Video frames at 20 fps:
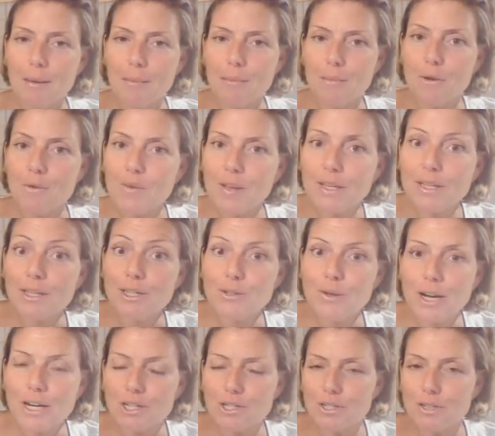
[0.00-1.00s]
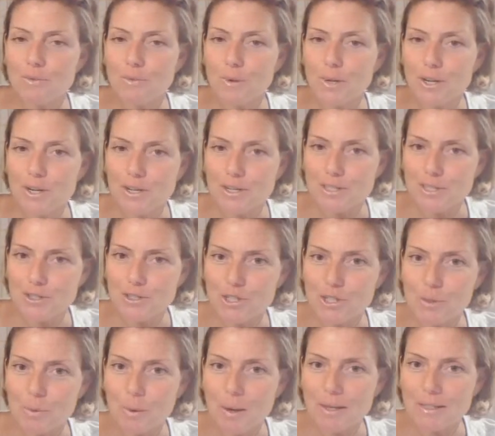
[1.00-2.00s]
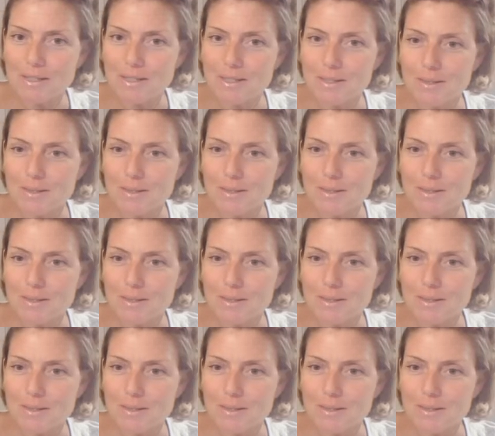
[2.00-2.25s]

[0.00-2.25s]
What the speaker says: moving in the direction of what it is that she wants.